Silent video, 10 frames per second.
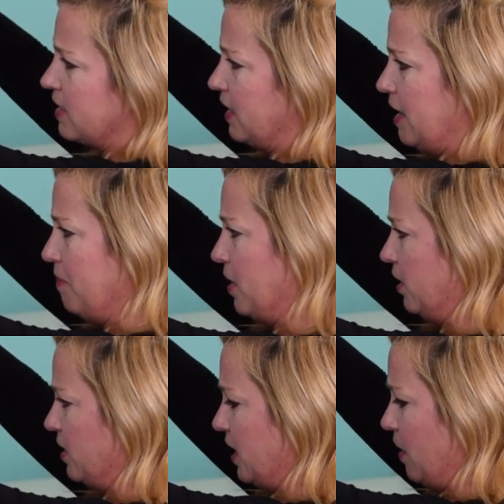slim, but it
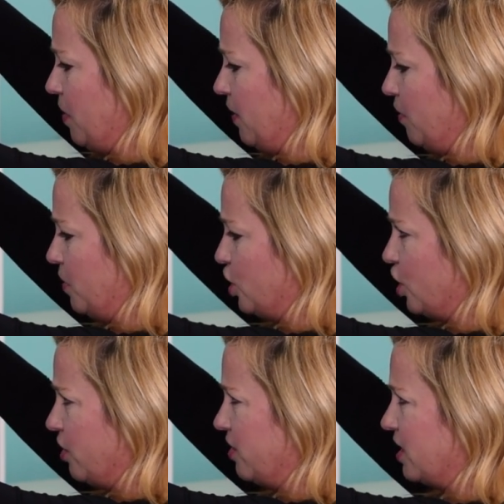looks like a bit of a
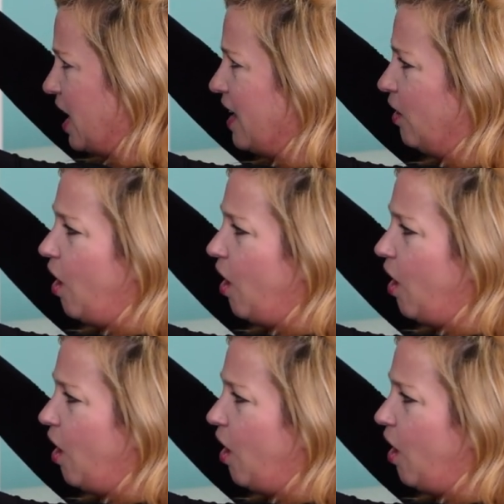mature style.